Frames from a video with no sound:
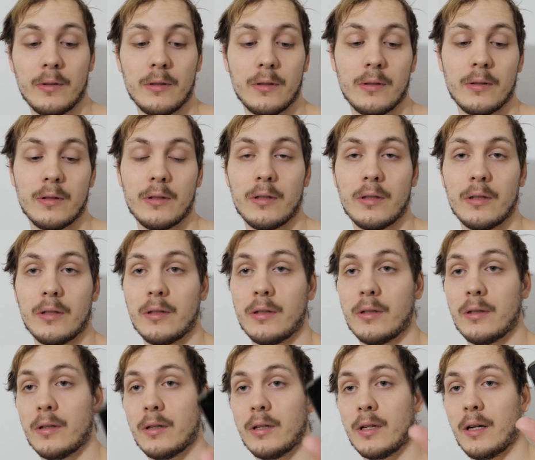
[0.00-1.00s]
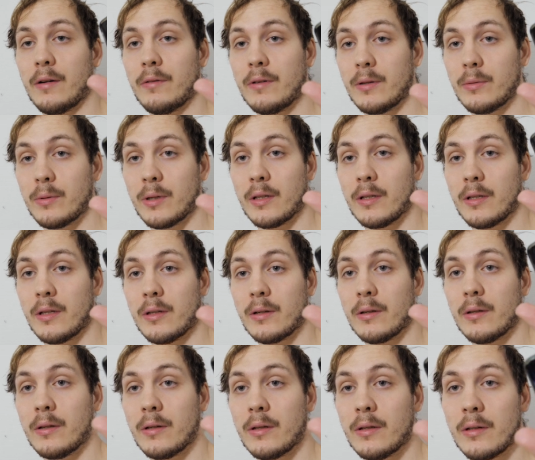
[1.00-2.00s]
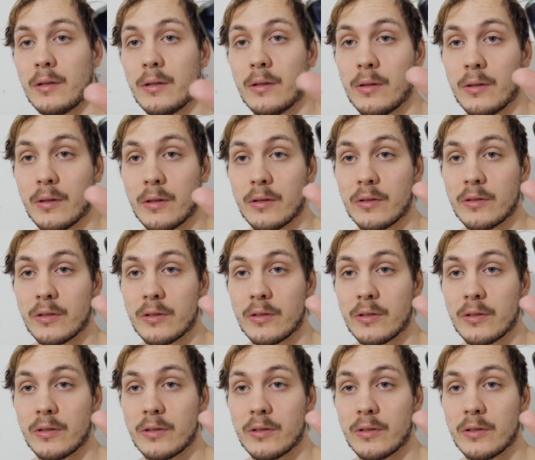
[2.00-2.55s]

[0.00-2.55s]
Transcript: Then I woke up in the middle of the night around